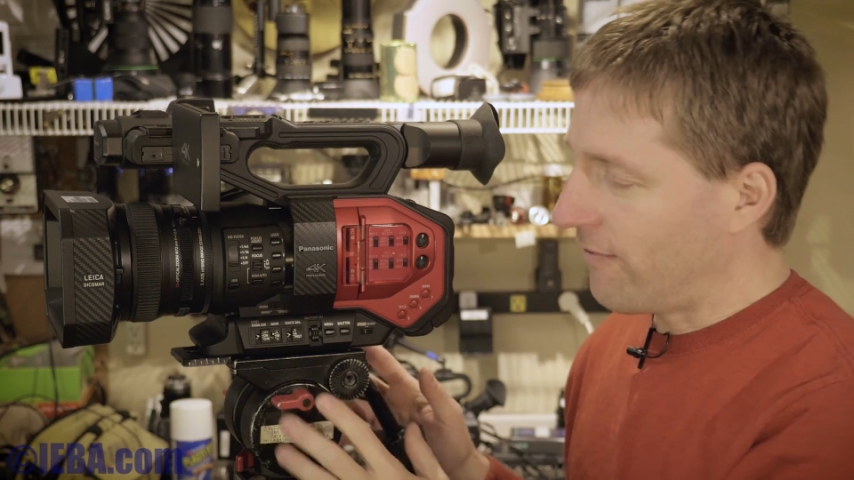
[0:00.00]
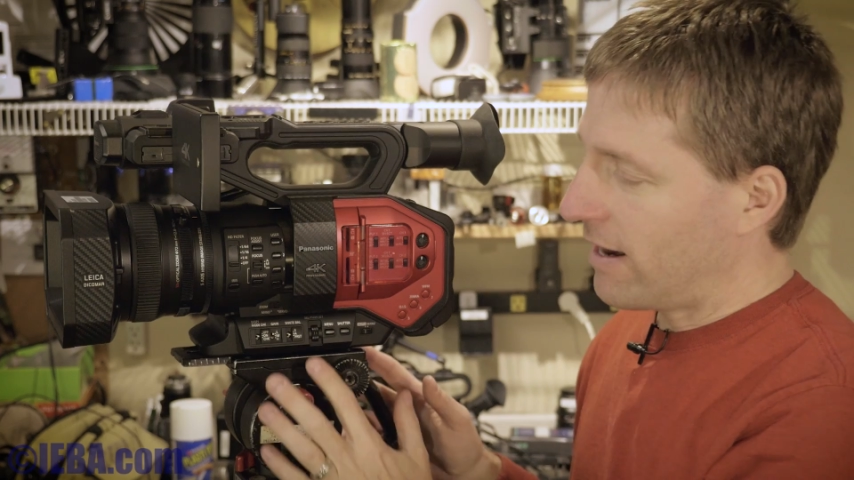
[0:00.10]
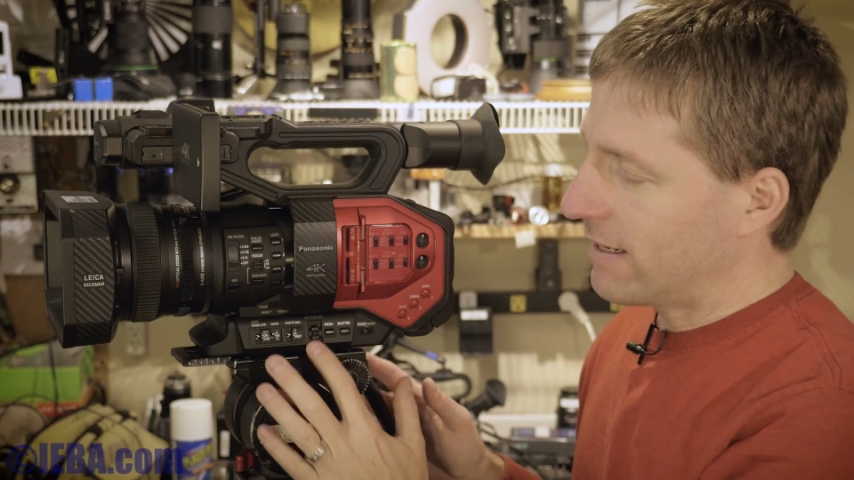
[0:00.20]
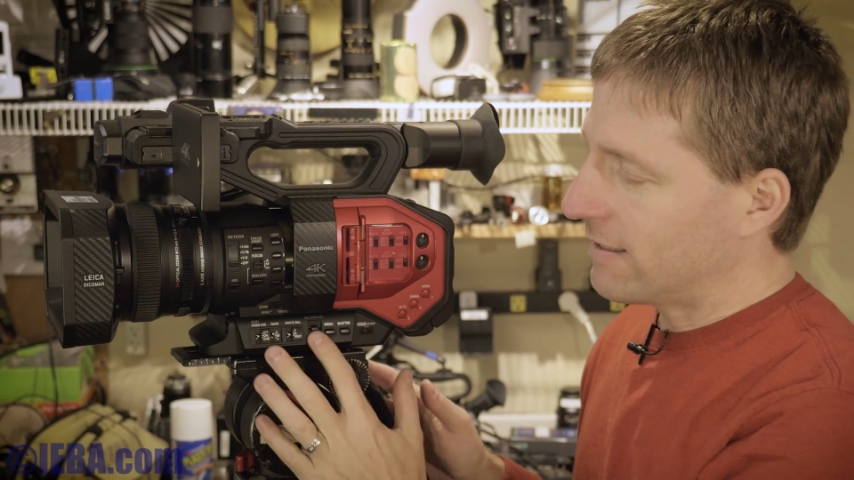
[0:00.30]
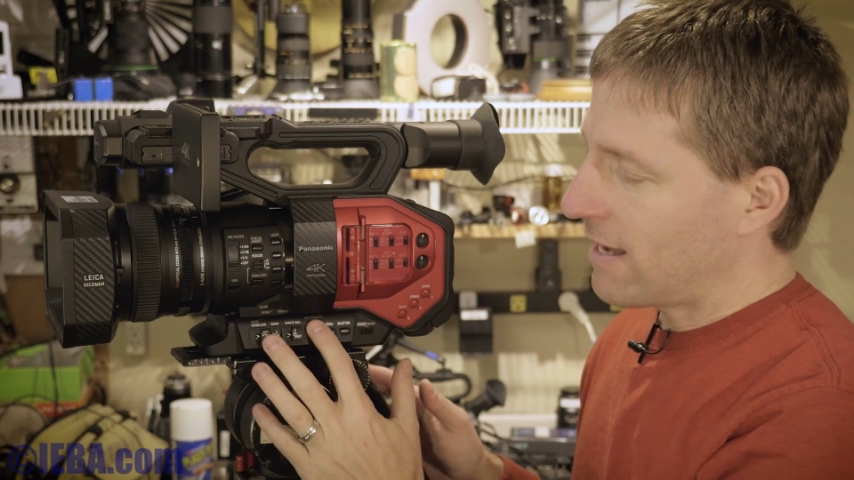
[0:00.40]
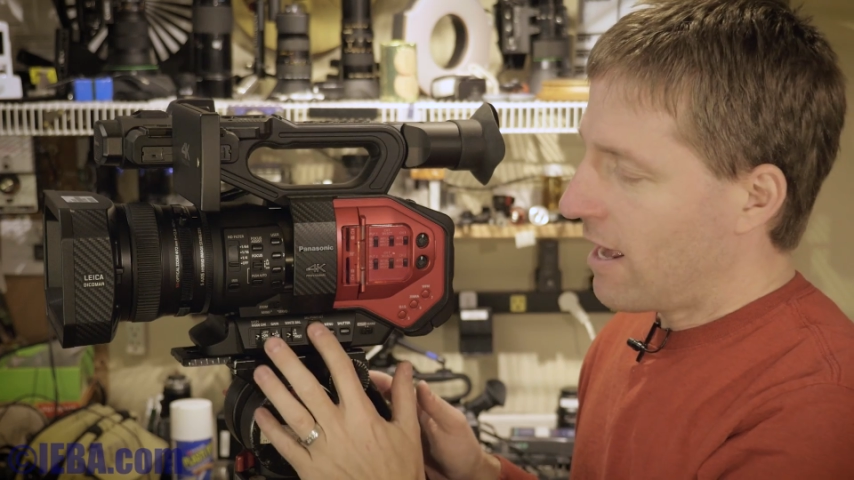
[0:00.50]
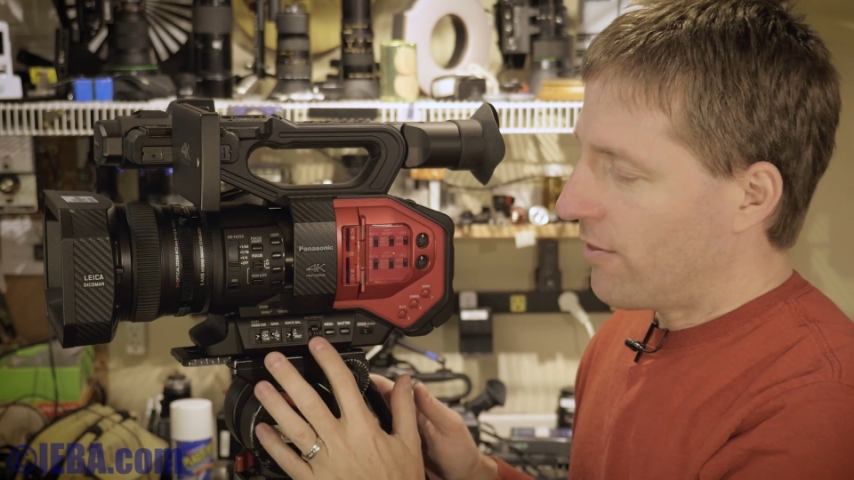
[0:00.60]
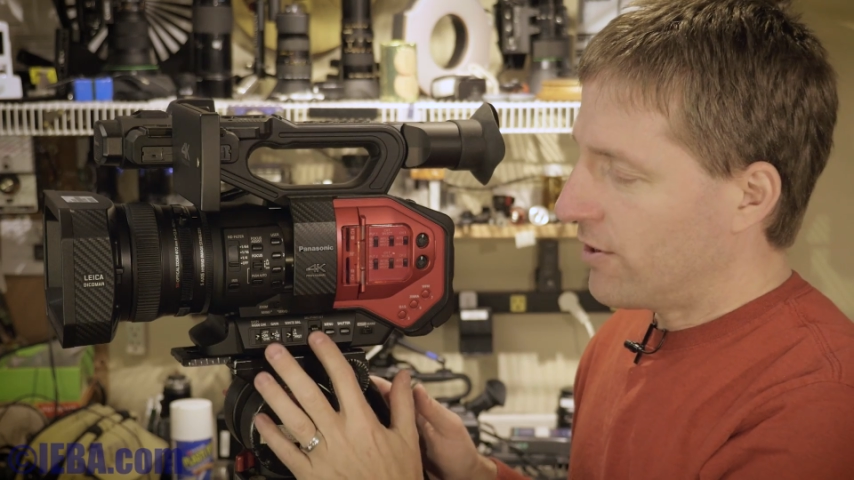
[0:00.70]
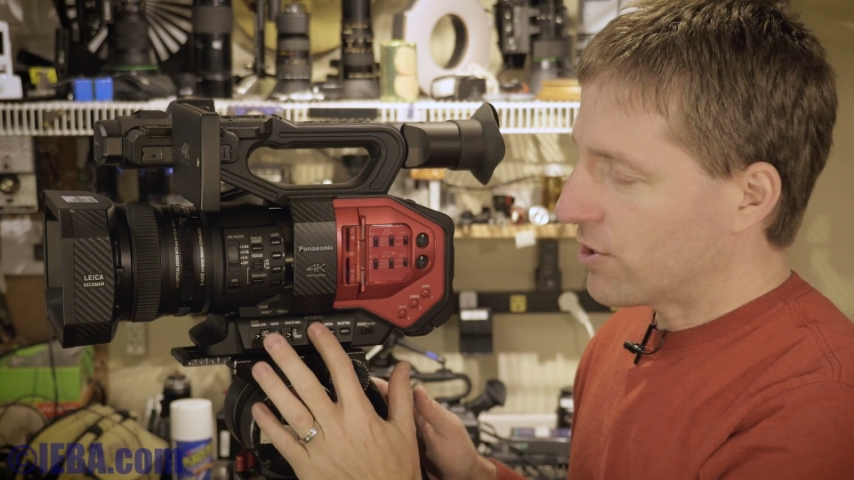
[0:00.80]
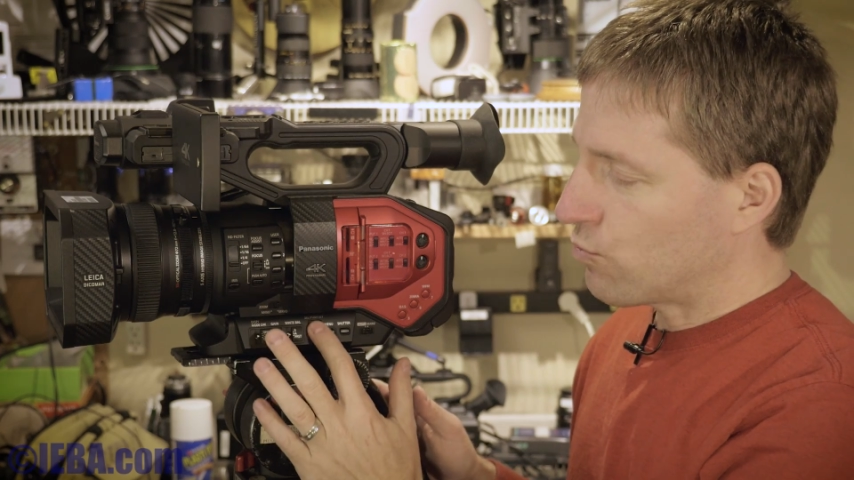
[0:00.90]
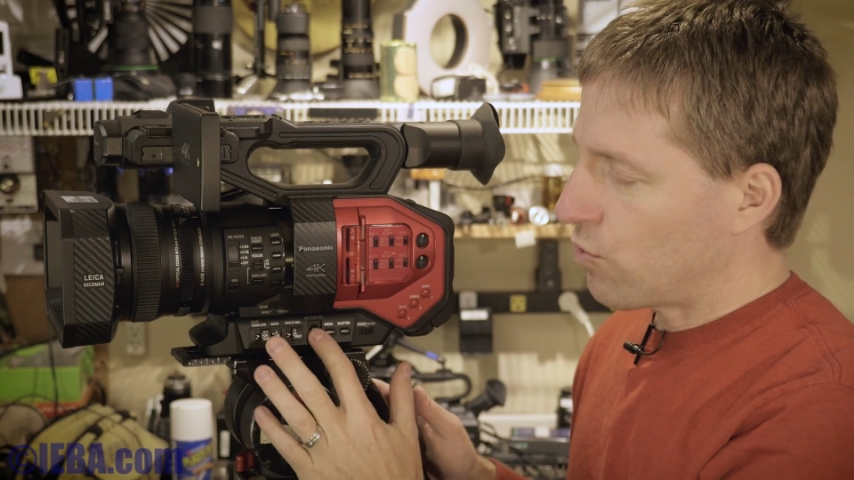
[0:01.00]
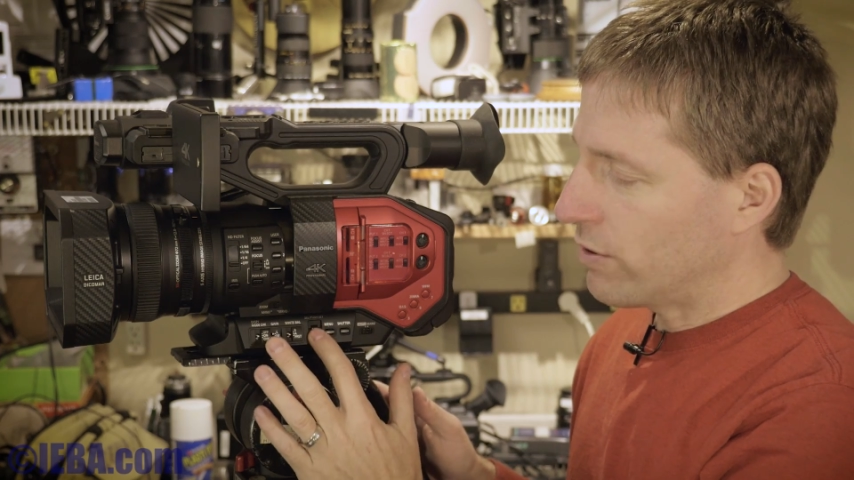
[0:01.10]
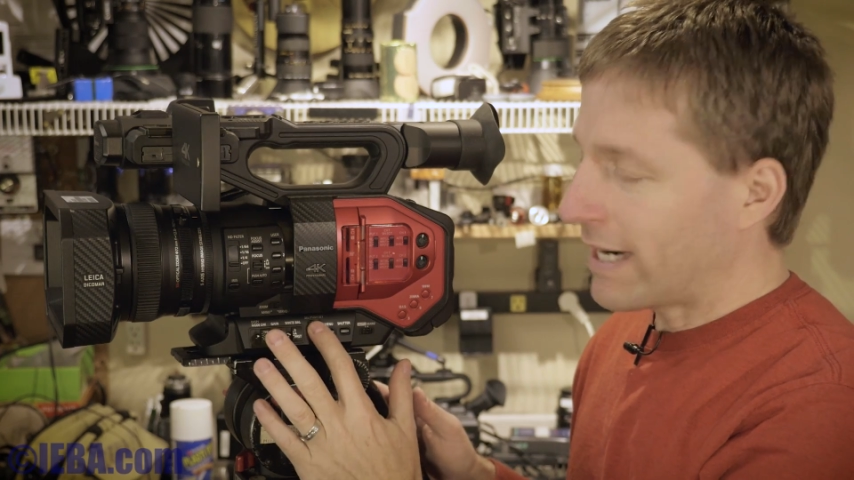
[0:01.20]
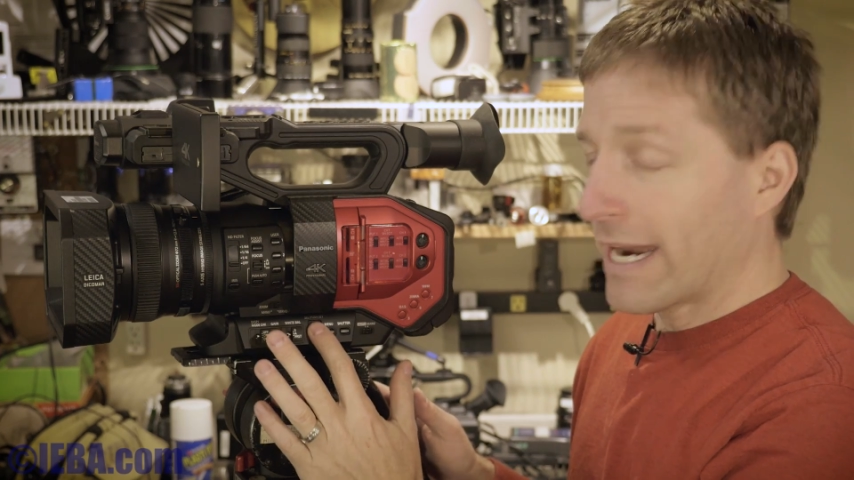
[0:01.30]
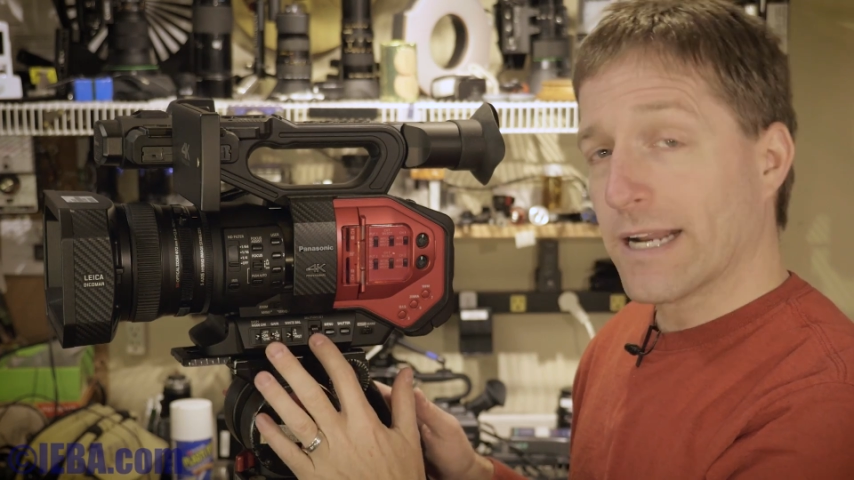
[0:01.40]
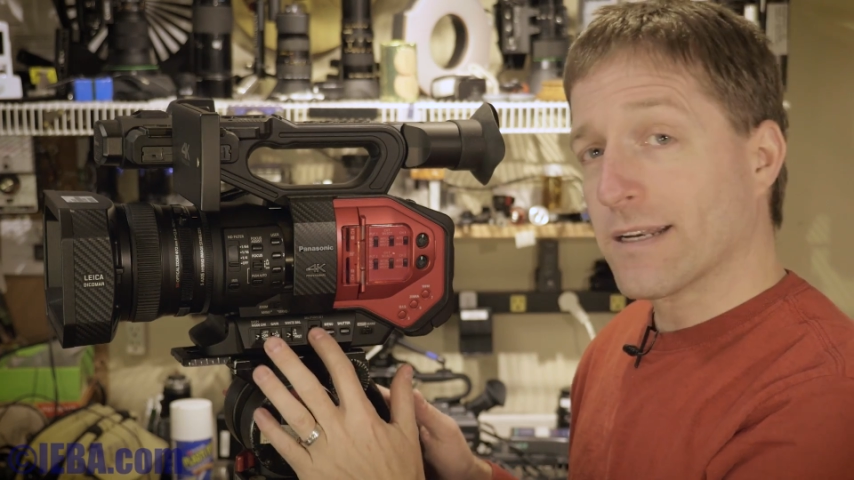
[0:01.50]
found is this rotating